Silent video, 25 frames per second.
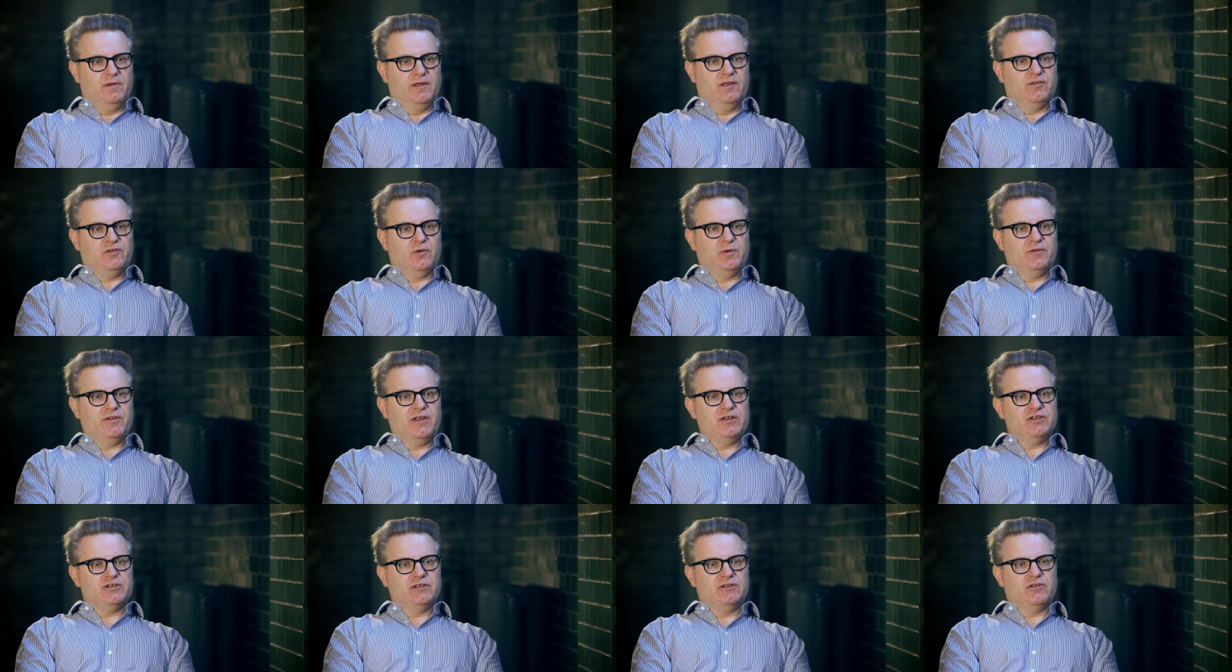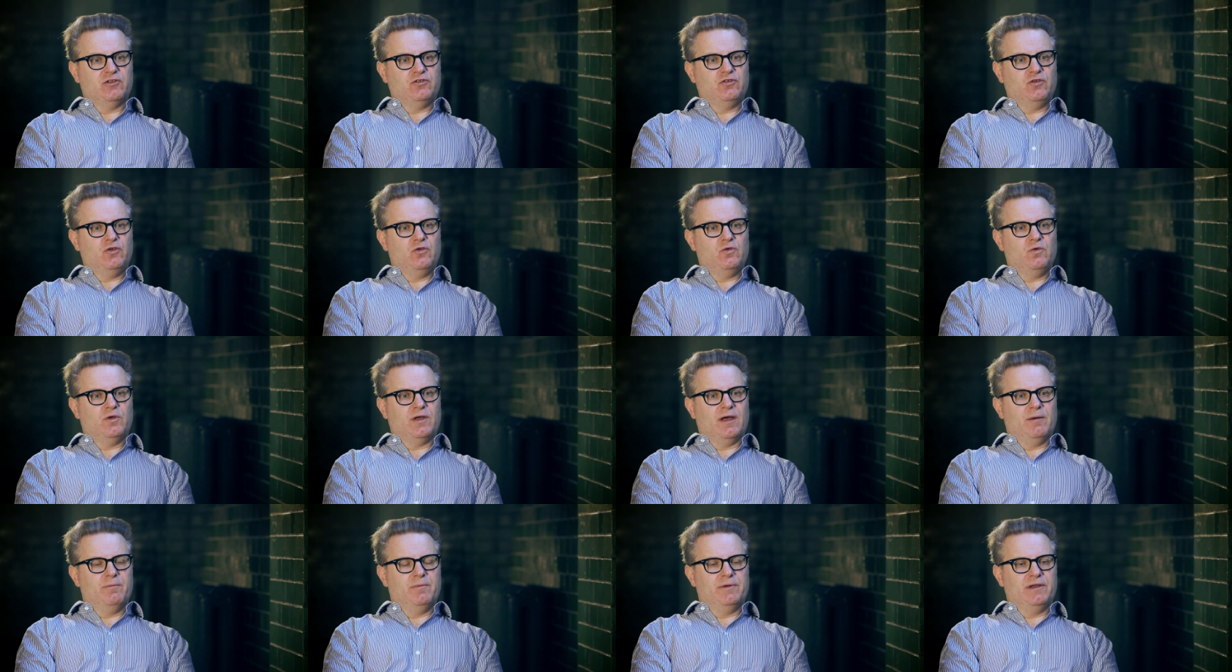So essentially, the
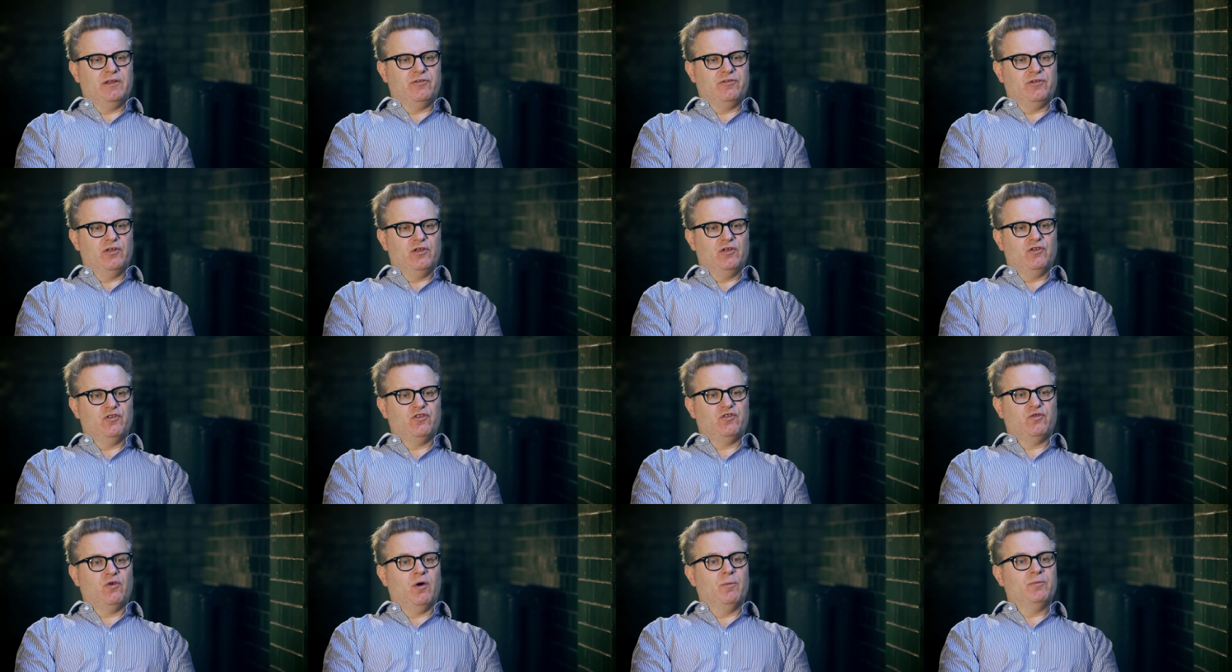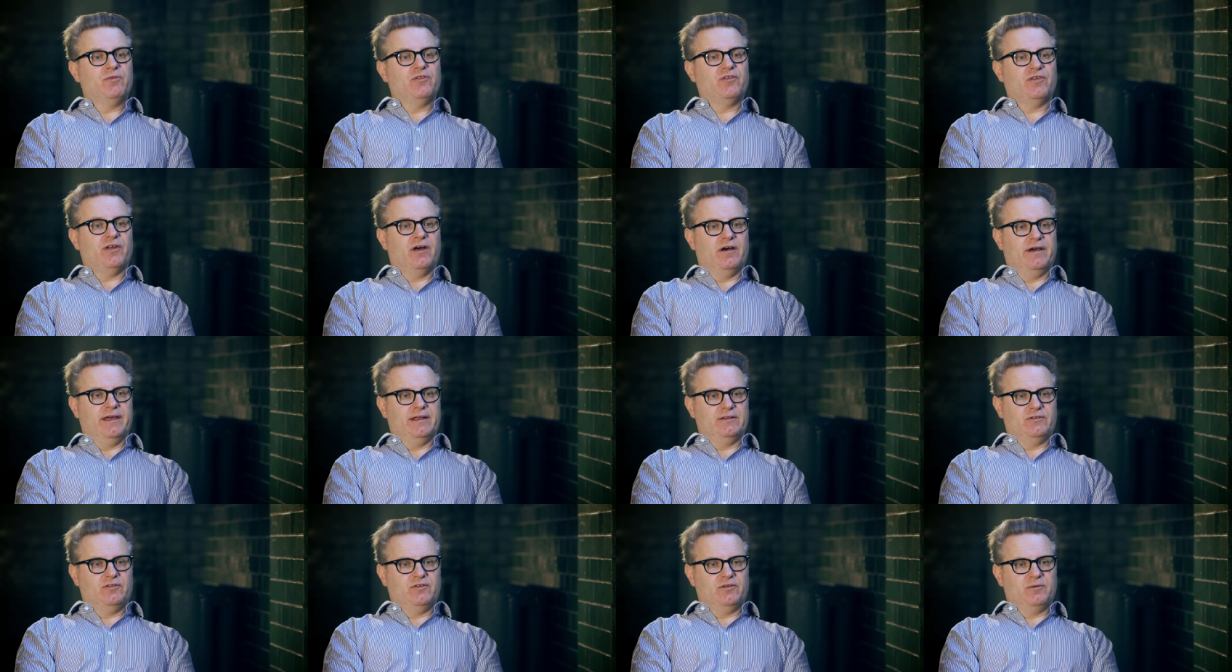two companies swapped
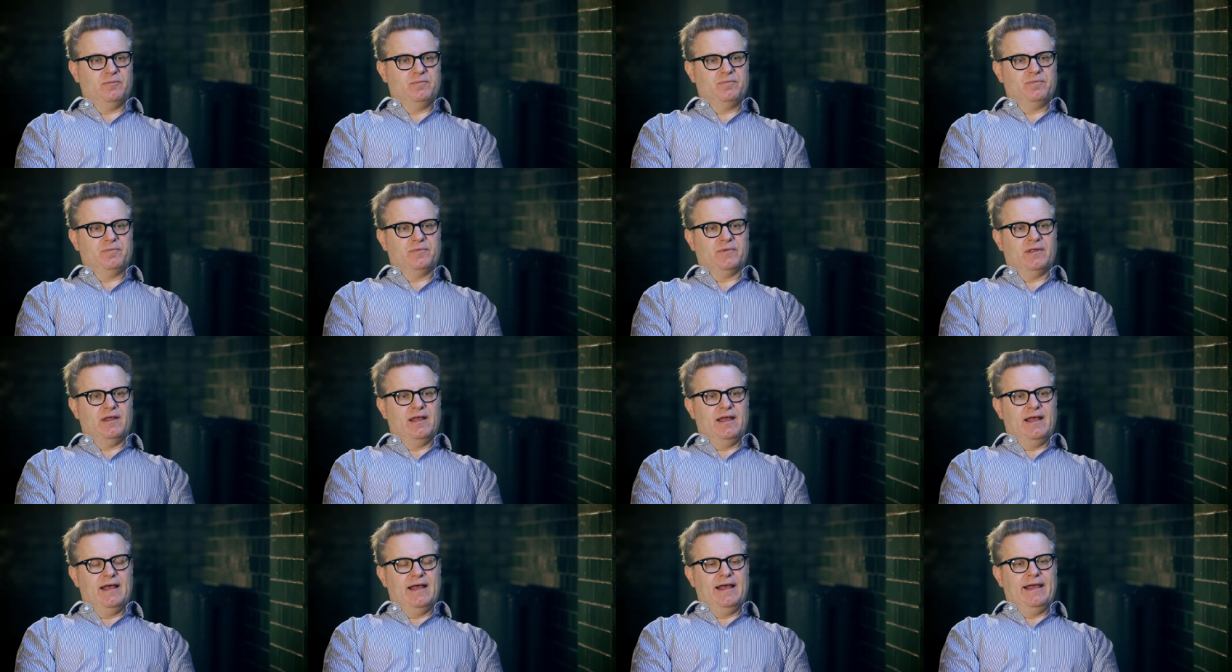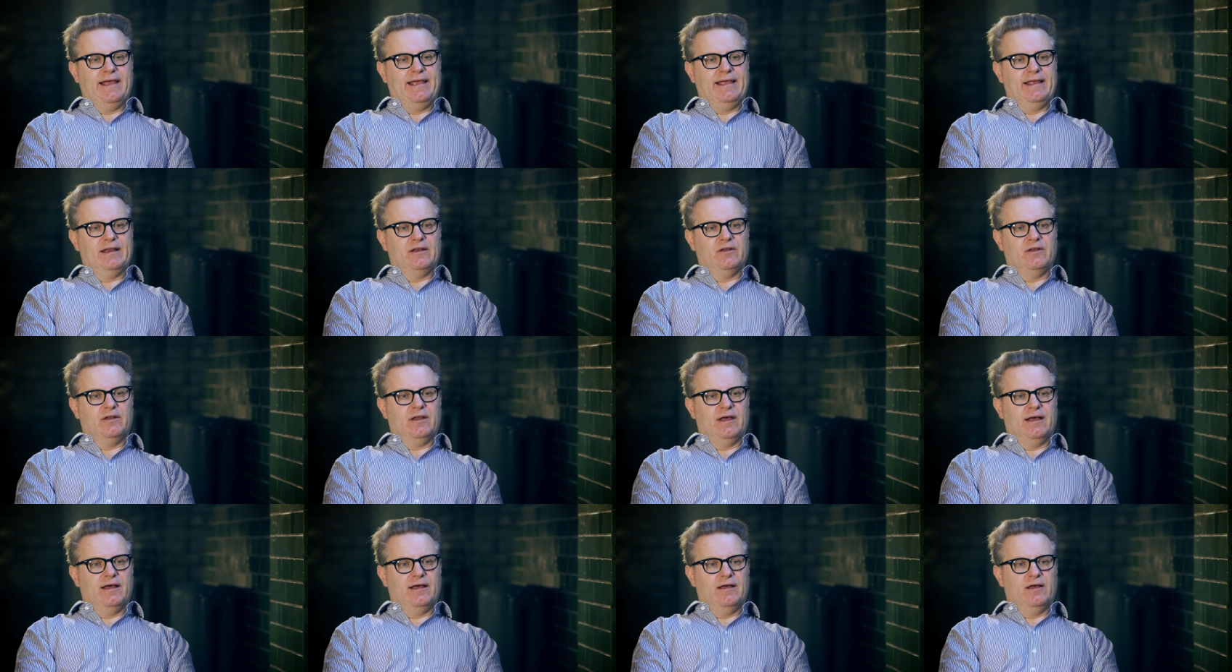sides
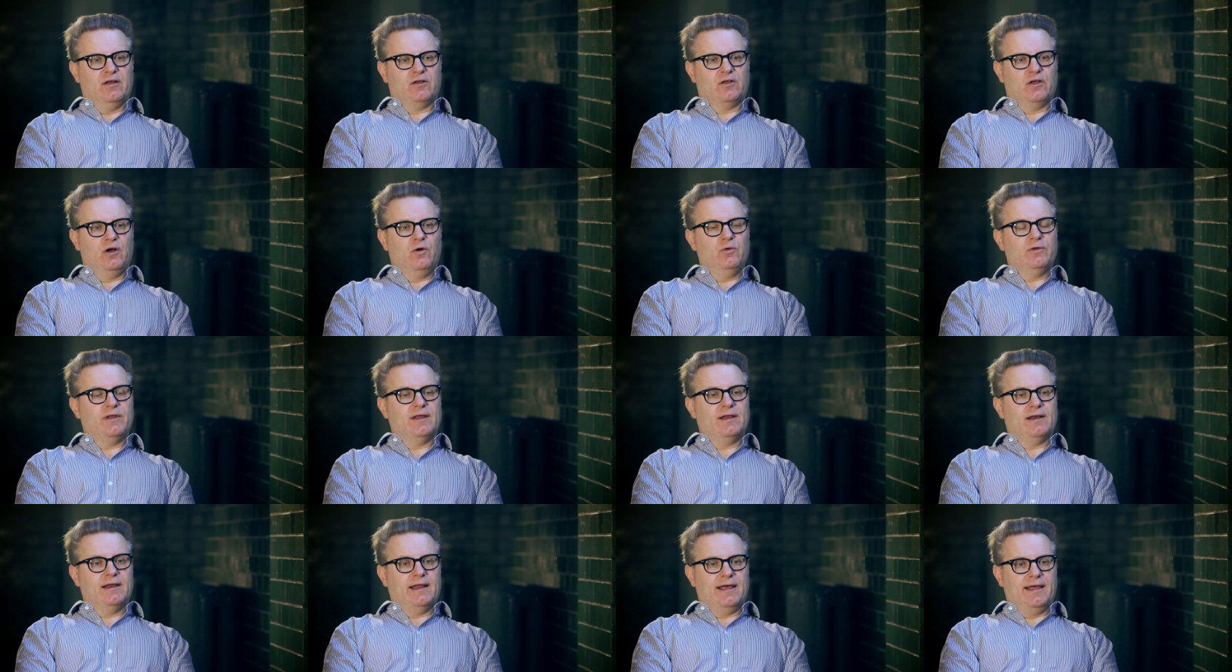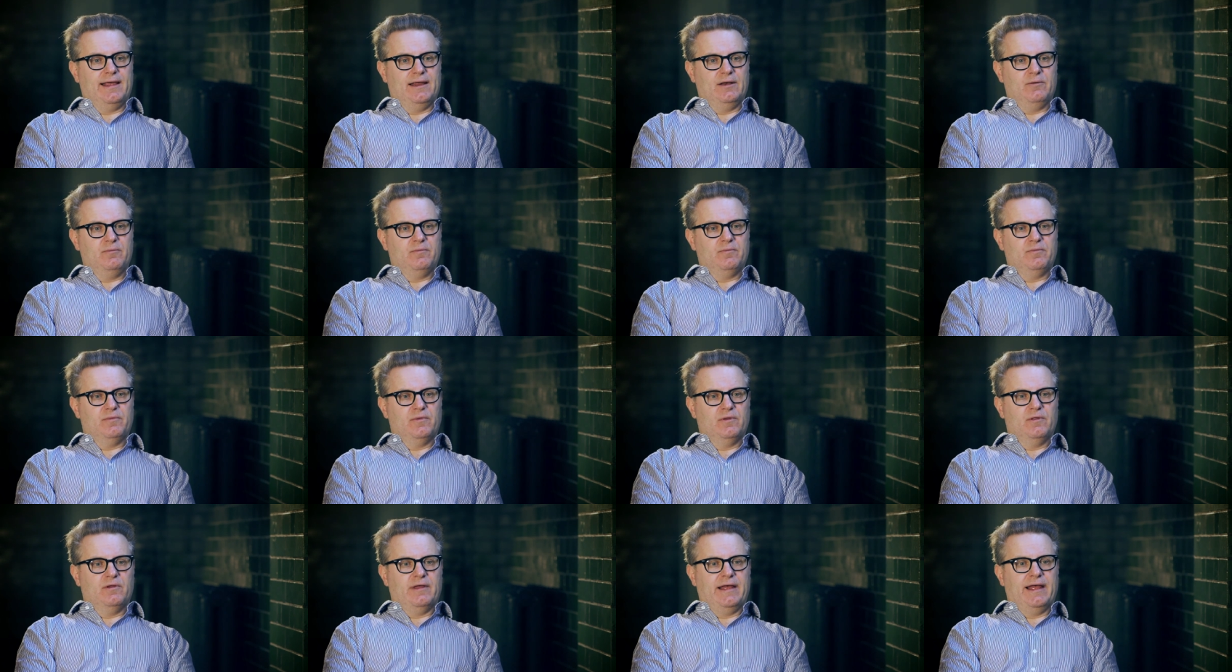in uh, Golding Lane,
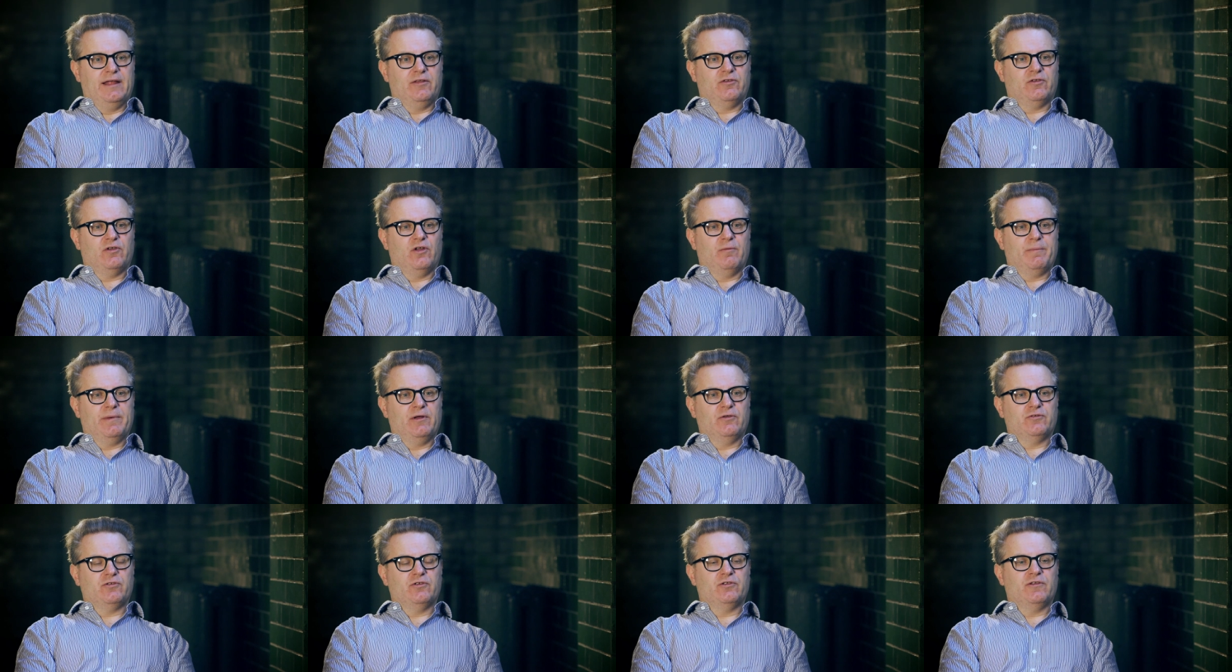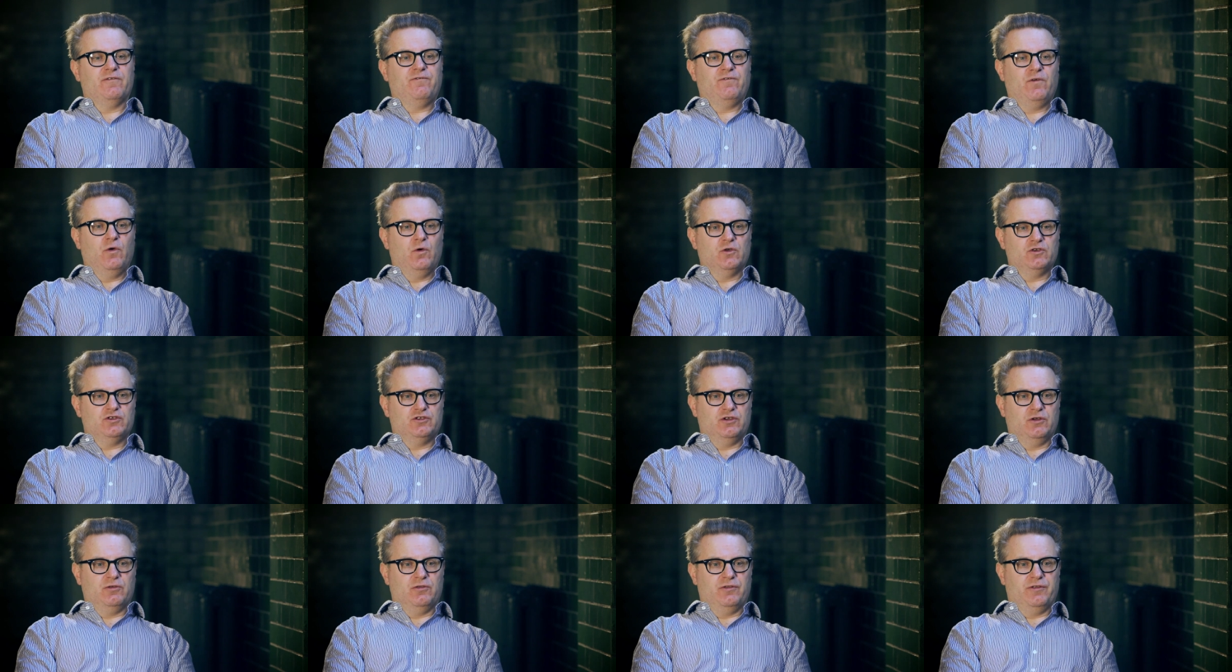Henslowe built the
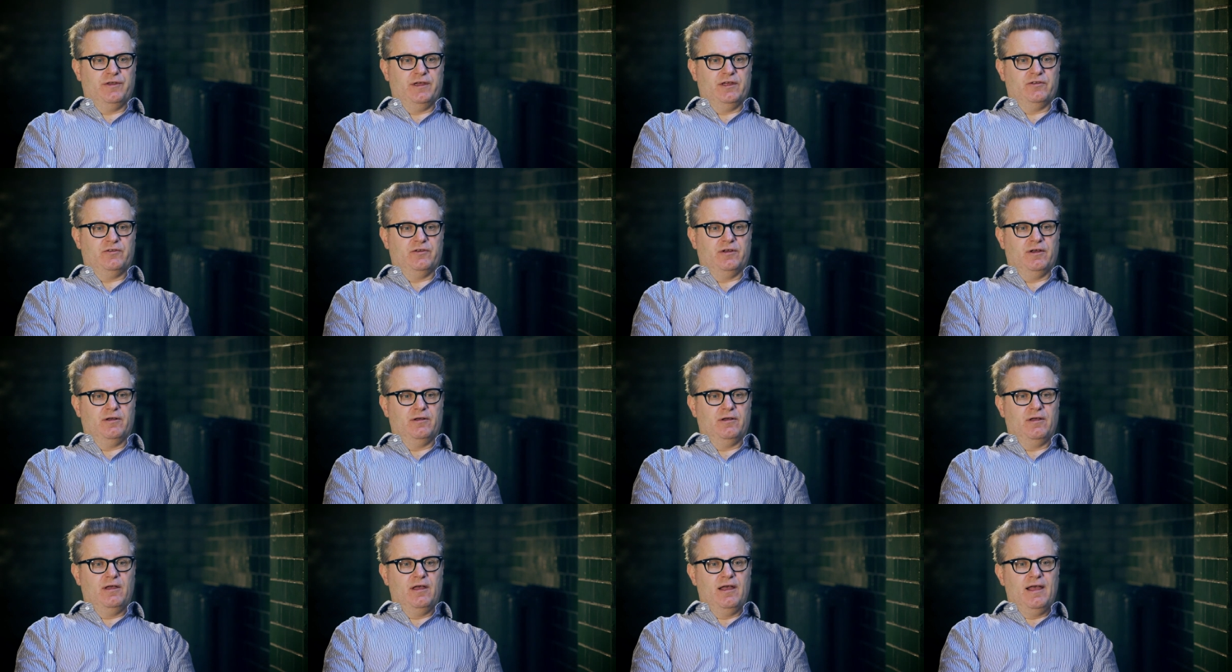Fortune Theatre,